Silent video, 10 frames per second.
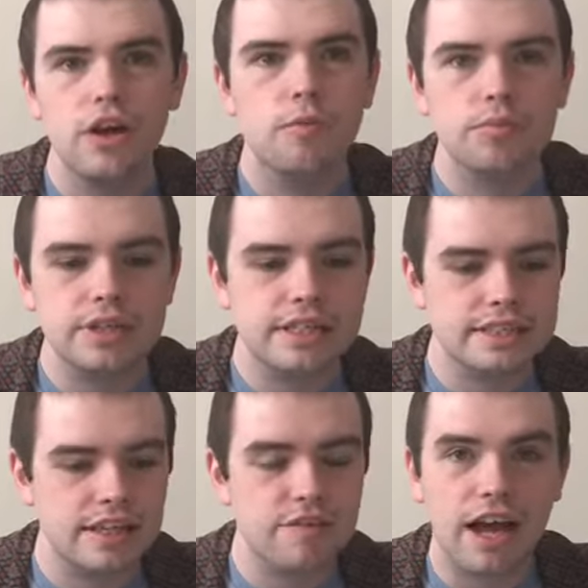please,
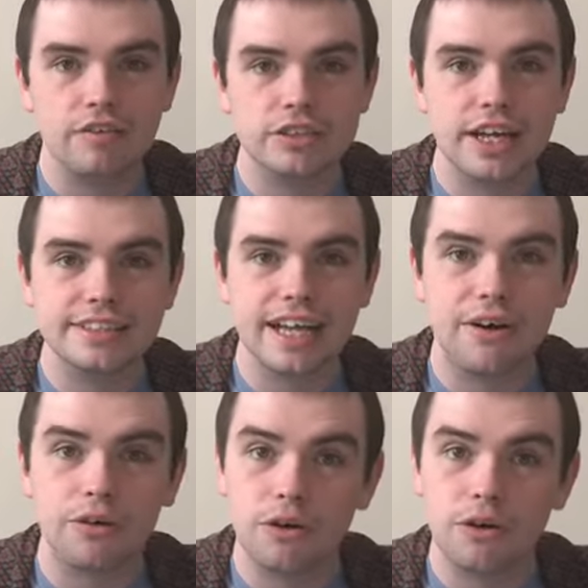if you haven't checked it out,